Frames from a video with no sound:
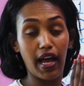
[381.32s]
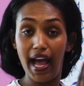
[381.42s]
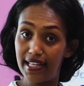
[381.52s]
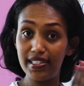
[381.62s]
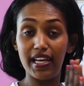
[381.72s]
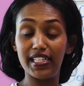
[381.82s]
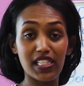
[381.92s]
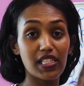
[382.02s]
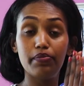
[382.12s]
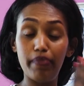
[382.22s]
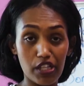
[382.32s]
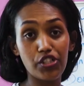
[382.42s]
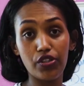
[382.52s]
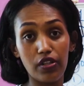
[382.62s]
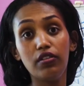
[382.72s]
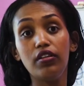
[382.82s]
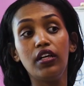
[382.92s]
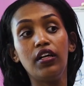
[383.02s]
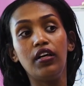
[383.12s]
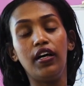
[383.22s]
has a special
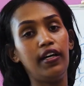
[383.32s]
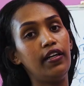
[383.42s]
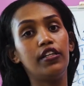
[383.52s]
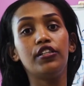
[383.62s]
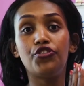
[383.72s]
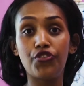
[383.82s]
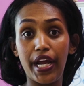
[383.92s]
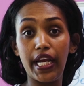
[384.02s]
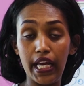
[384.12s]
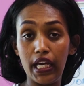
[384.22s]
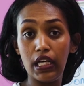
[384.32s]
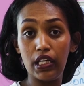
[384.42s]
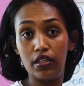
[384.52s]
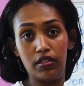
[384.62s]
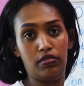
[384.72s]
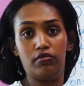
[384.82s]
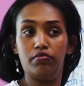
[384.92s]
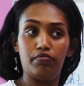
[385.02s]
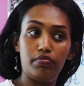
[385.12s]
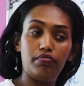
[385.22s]
training
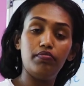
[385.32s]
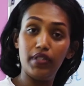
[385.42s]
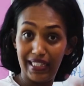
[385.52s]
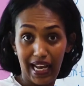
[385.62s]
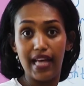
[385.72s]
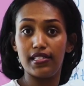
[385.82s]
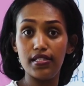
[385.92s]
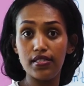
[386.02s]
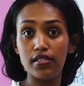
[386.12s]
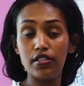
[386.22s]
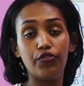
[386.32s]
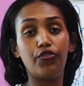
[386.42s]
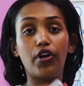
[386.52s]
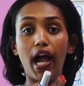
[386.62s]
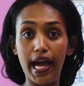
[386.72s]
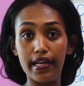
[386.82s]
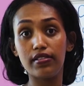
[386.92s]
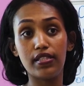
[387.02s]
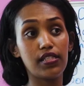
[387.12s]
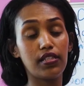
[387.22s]
classes for
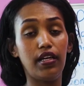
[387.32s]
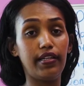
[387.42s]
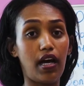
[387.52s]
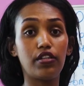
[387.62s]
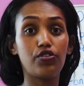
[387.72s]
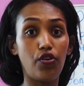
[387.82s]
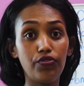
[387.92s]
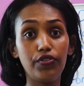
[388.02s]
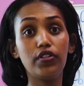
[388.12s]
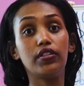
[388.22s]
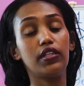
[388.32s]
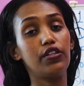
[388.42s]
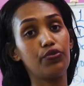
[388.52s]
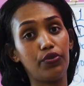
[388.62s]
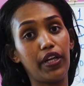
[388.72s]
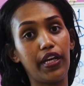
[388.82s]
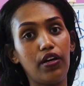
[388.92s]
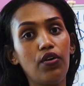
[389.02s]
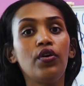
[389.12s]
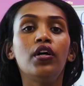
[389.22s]
IELTS and not TOEFL and a
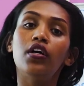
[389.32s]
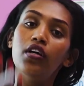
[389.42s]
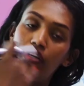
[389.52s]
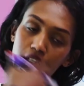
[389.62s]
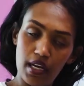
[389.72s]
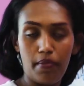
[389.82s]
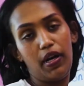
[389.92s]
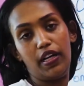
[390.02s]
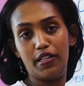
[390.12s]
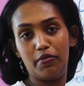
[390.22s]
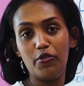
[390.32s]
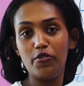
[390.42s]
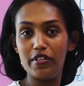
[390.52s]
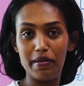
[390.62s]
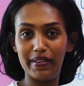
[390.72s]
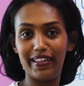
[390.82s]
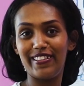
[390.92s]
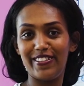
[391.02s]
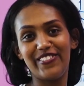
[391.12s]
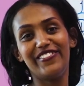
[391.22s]
Duolingo. Nyam Gardamo,
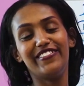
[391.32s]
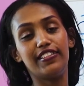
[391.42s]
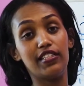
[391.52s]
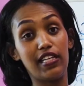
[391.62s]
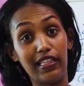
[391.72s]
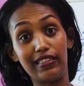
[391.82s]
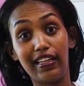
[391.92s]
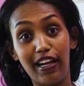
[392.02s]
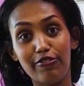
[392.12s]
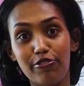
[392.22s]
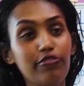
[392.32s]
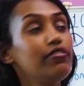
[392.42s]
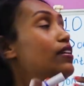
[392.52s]
Yetachu, Yeselet Anachu.